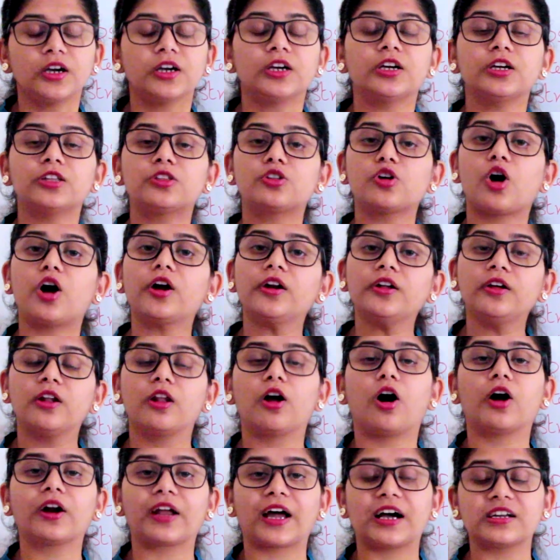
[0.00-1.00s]
He thought a
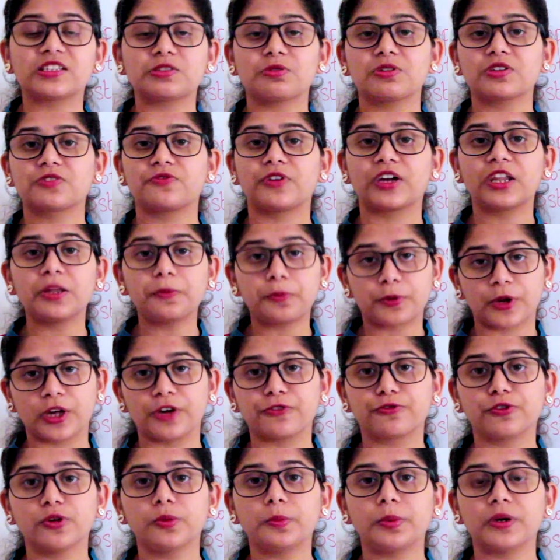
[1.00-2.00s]
lot. As he was a very
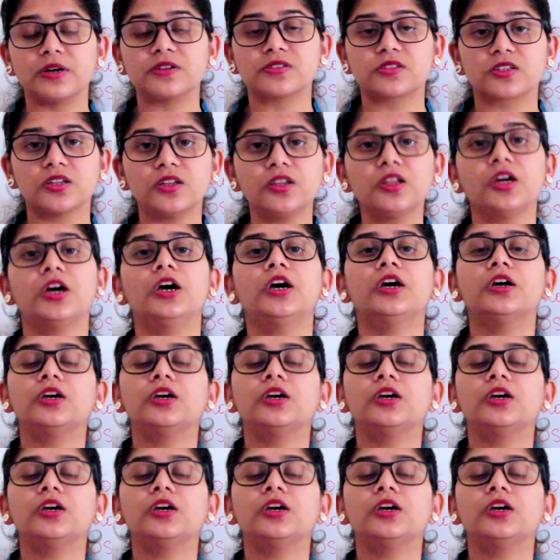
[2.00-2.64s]
prayerful person,